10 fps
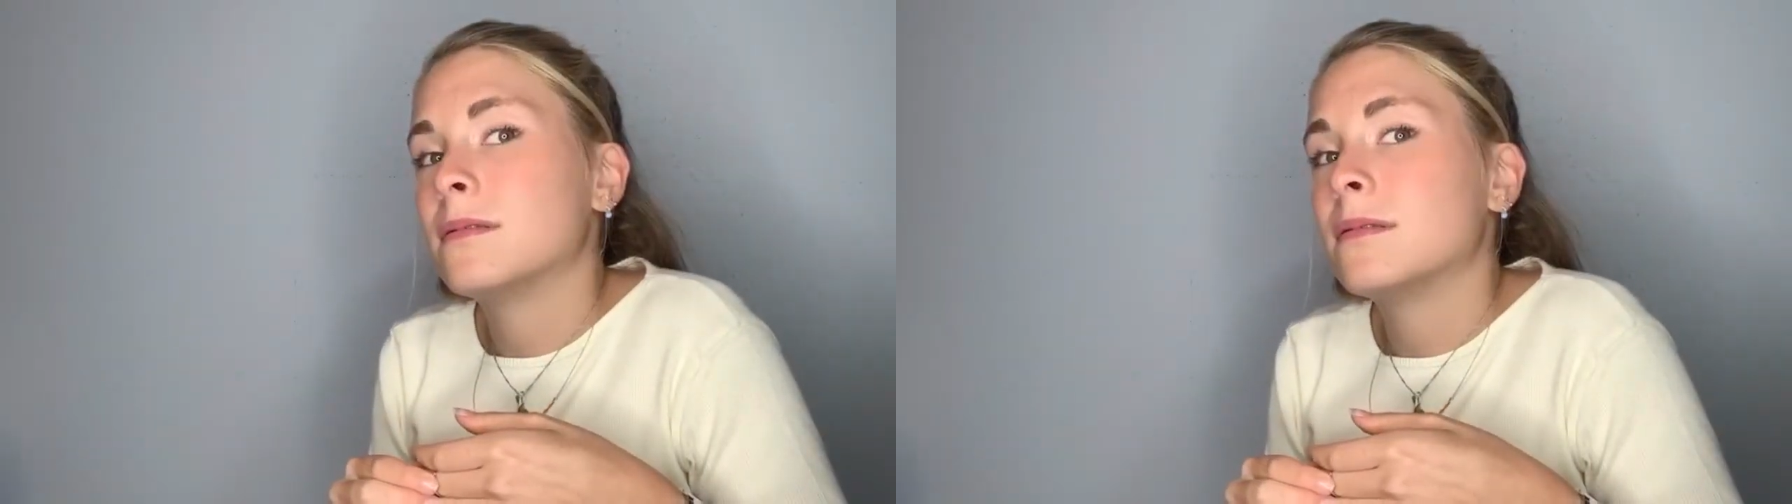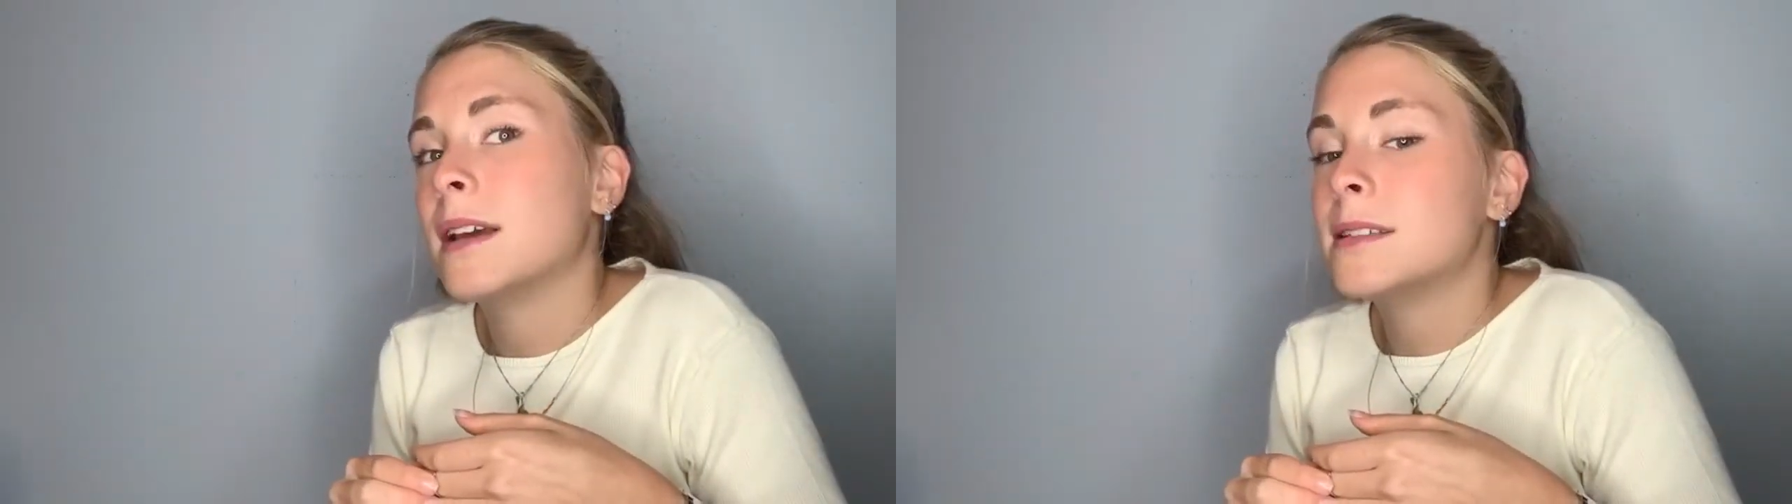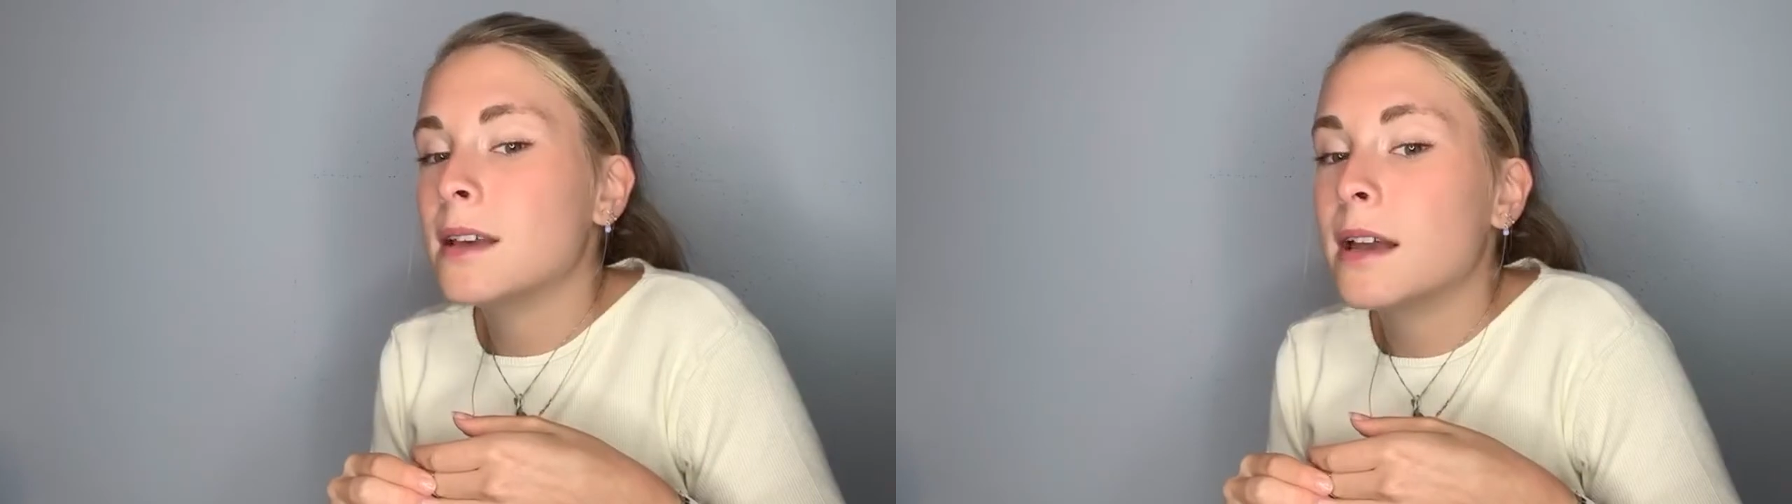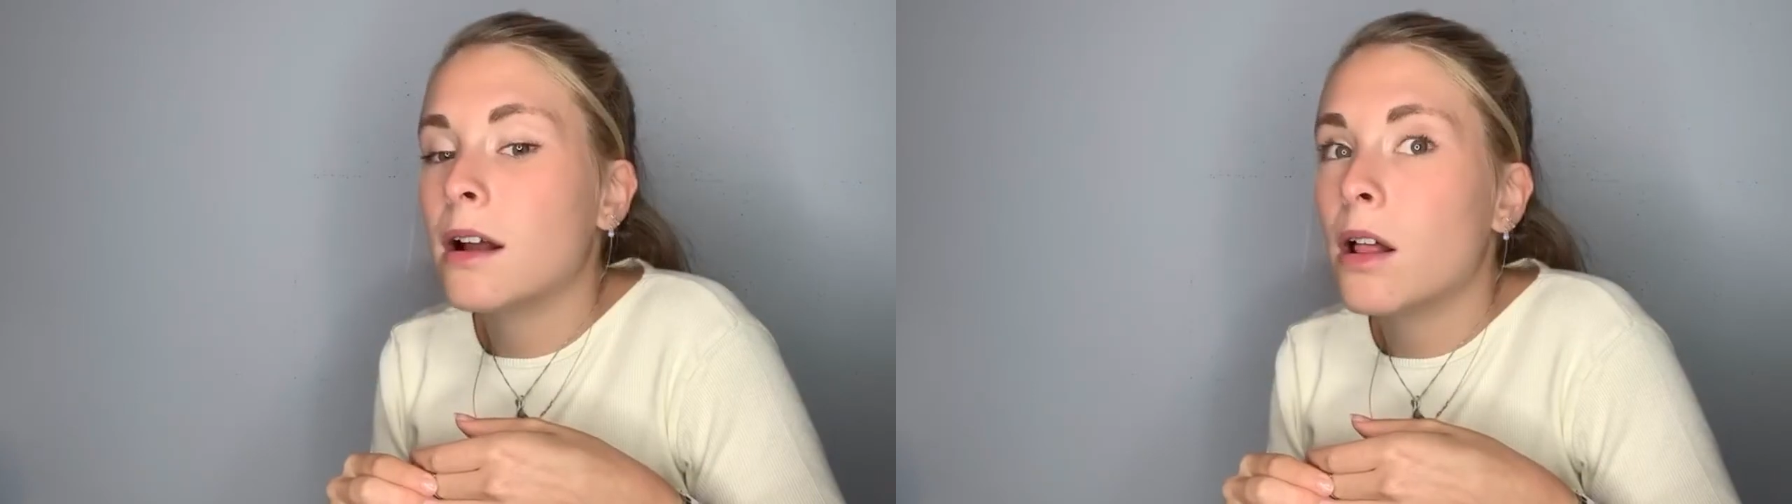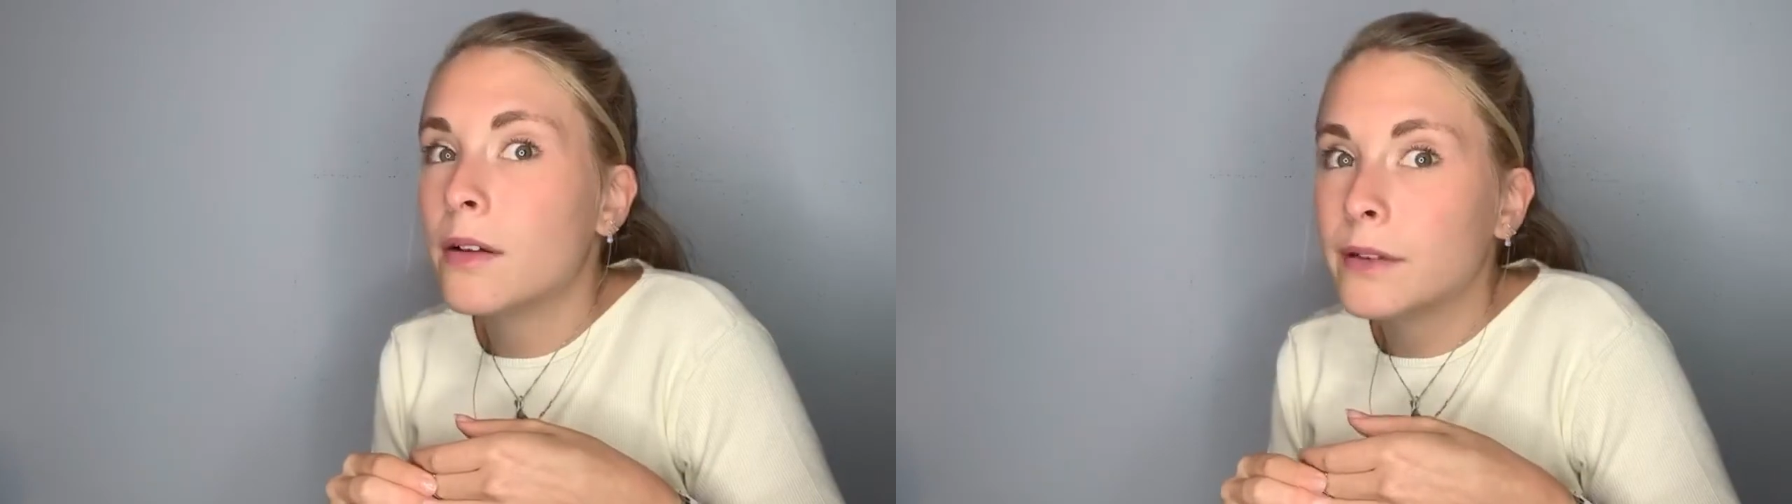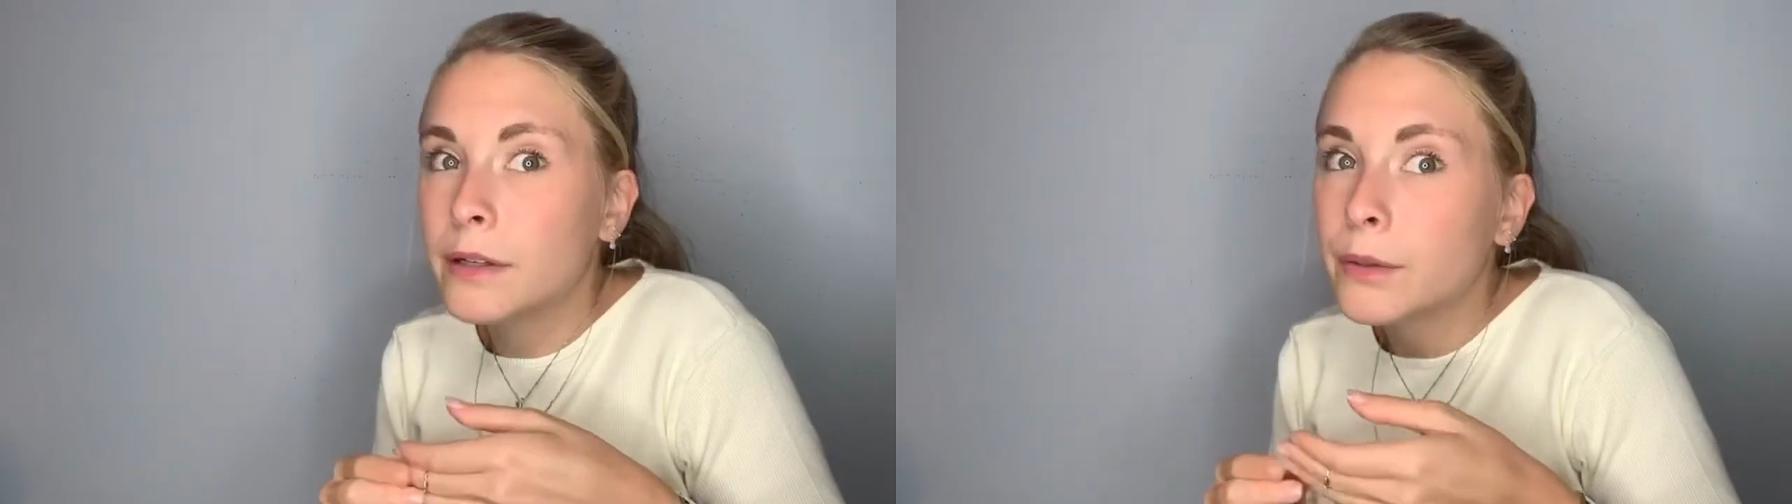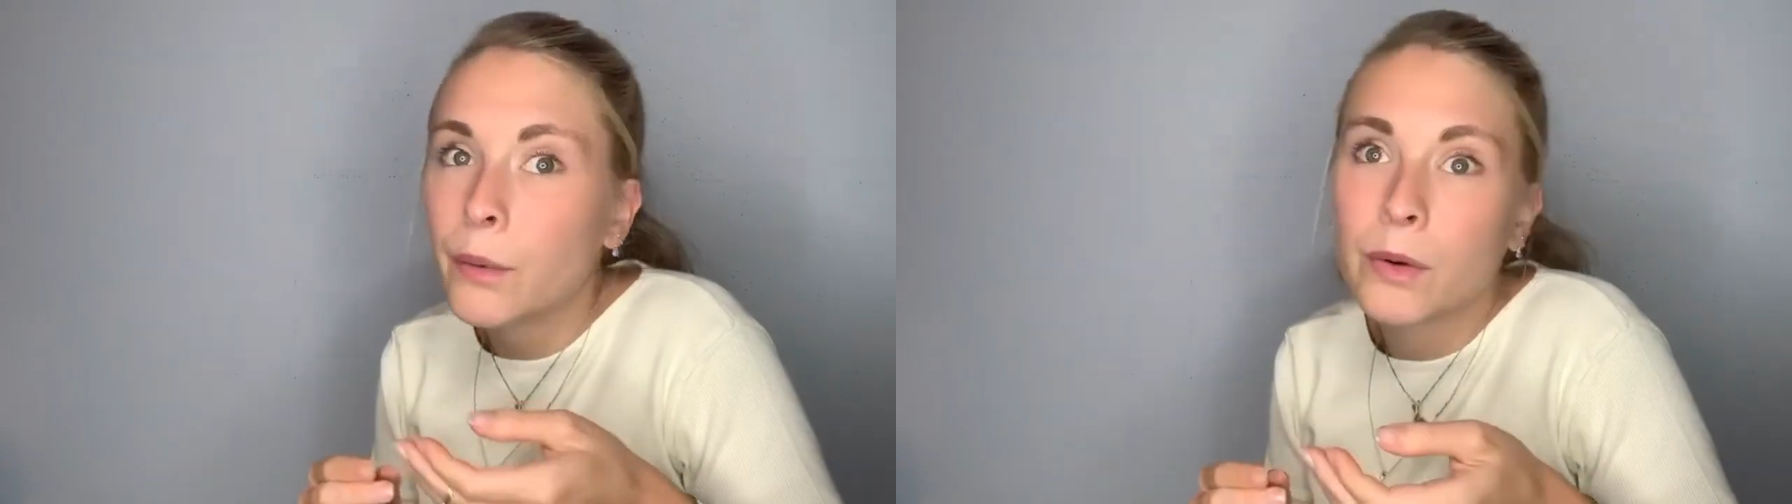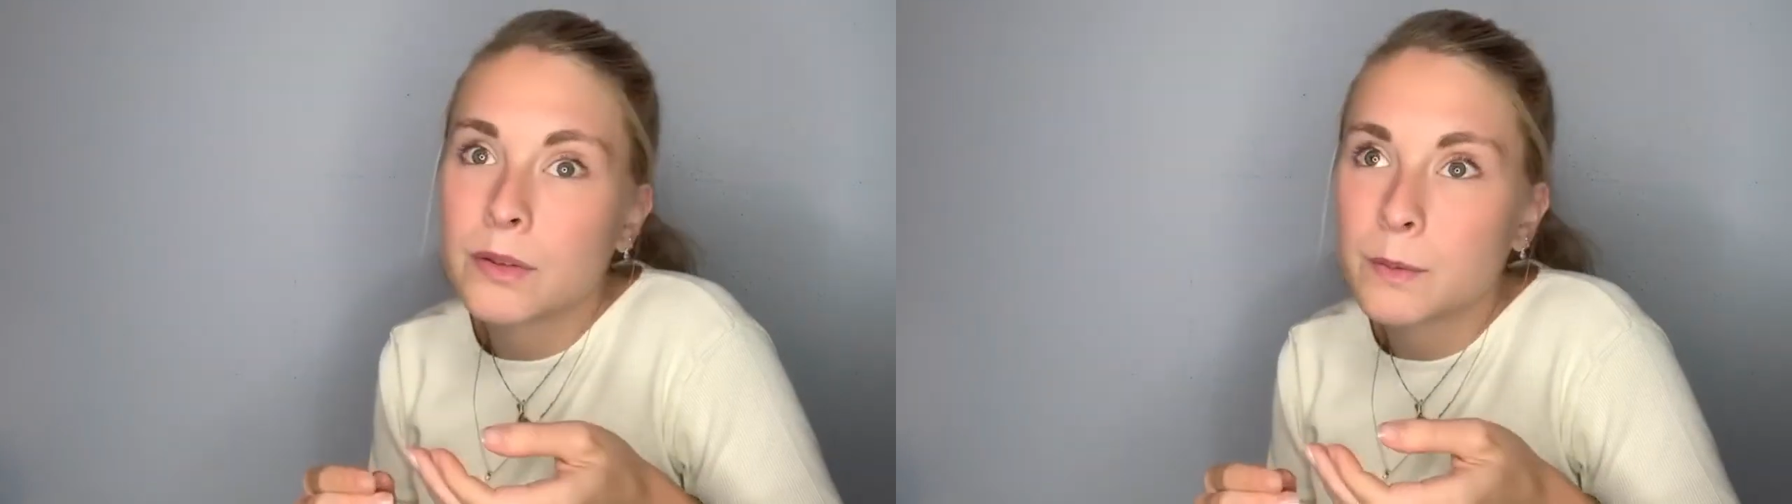I said I'll have intercourse.
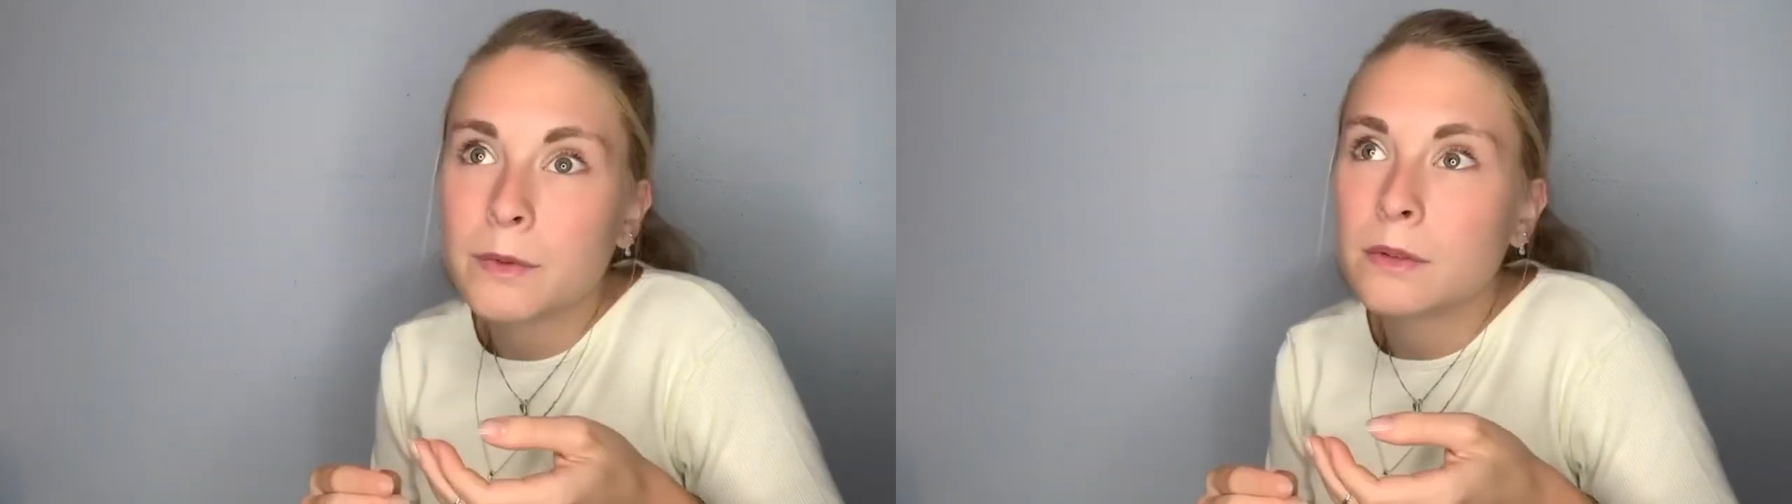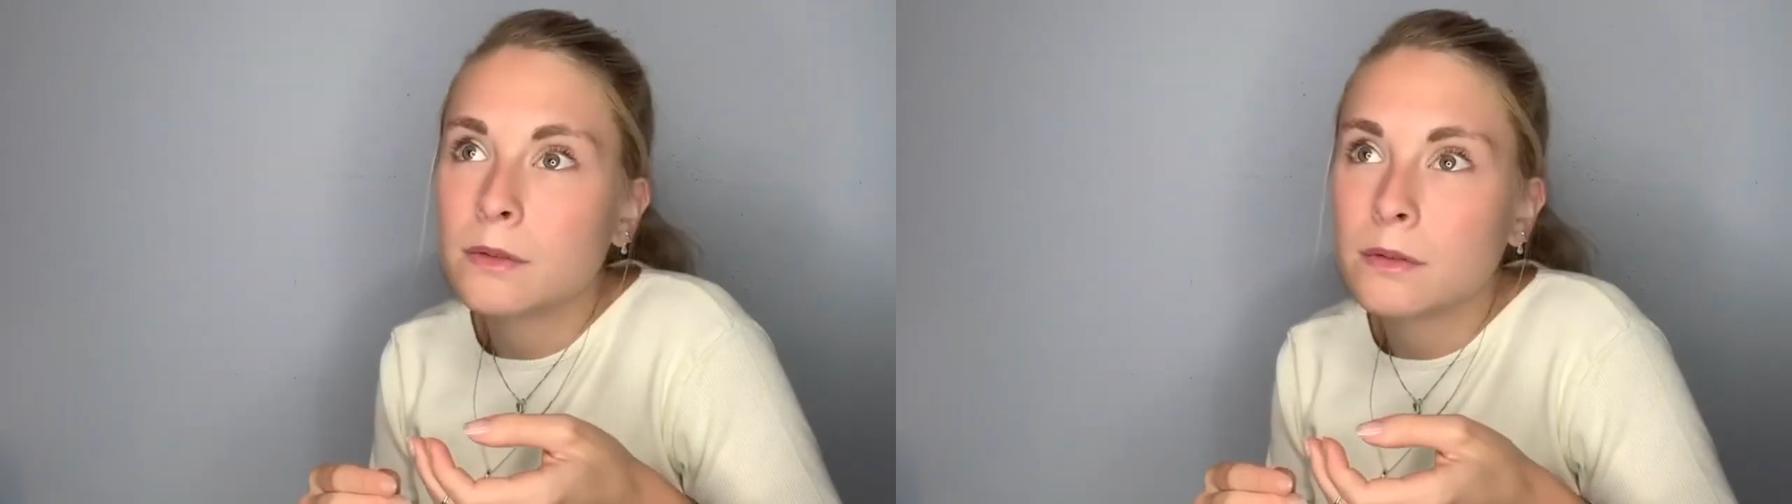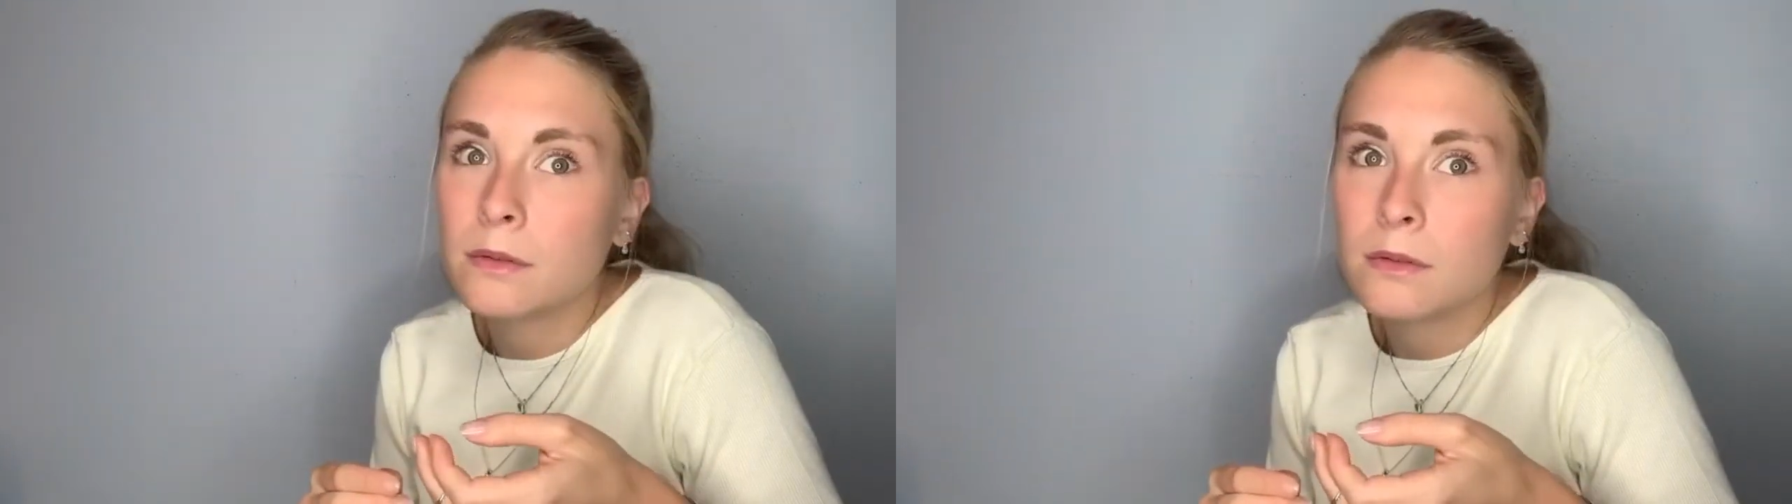No, don't say